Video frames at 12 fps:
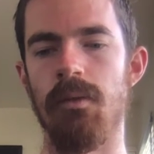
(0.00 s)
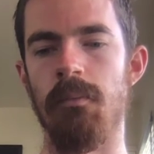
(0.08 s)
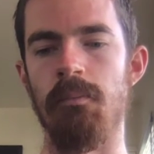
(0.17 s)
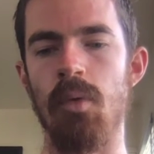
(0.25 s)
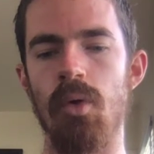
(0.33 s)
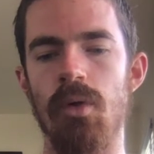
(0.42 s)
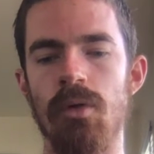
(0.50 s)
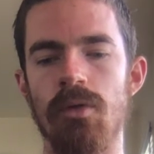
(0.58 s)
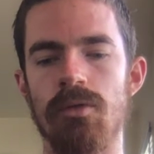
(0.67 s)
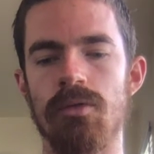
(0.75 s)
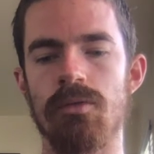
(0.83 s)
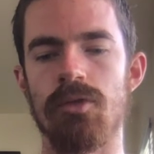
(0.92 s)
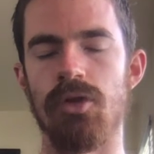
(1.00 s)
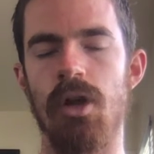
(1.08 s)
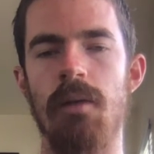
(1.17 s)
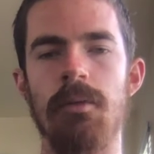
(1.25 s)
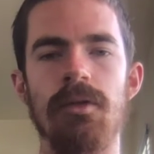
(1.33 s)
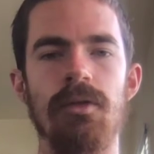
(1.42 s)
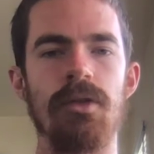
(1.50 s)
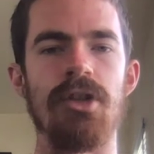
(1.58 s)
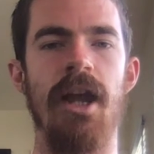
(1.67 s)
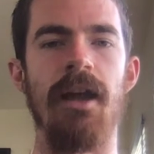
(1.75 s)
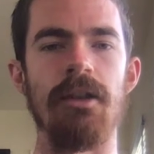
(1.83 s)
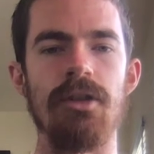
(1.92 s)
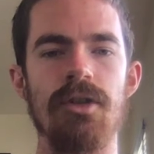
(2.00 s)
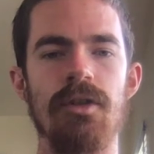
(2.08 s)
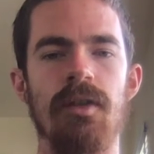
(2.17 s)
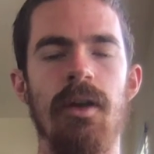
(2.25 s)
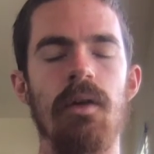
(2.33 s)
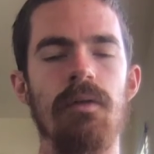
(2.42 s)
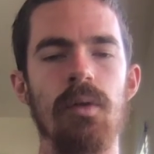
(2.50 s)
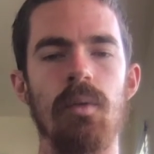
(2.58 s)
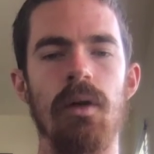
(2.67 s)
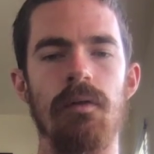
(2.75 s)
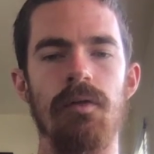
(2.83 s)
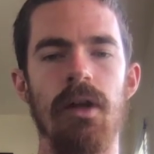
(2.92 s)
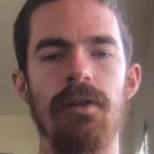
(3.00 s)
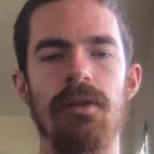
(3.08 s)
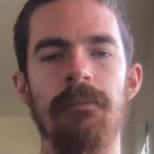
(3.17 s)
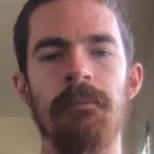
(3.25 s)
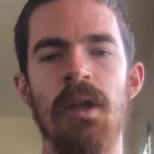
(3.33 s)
more traumas or challenges, however you want to phrase it,